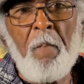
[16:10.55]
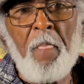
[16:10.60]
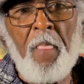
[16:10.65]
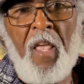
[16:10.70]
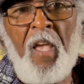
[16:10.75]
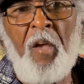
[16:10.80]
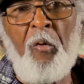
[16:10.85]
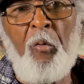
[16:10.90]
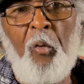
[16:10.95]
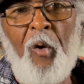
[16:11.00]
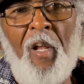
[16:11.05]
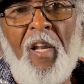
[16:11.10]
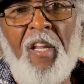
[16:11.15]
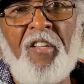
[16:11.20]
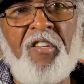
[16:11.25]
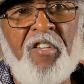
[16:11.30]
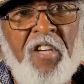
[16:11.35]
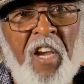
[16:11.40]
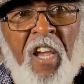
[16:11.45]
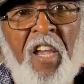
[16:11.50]
It really
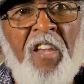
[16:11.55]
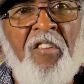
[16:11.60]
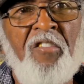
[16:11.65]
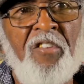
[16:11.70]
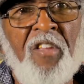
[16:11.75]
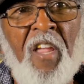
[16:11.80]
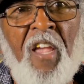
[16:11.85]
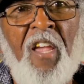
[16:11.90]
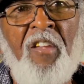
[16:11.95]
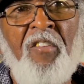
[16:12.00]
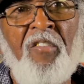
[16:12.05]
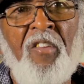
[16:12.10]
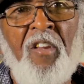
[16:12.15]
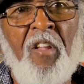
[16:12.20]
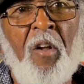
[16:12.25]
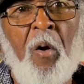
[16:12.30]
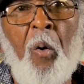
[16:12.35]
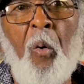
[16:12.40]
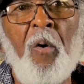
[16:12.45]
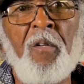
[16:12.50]
changed things in the
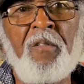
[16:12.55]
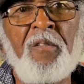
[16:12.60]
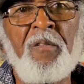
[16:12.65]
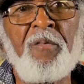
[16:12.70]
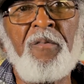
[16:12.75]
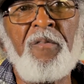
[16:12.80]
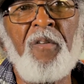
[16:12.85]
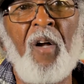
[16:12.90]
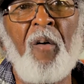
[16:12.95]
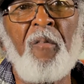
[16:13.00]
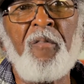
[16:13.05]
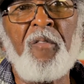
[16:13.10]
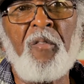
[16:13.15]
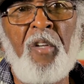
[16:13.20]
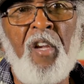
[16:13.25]
course of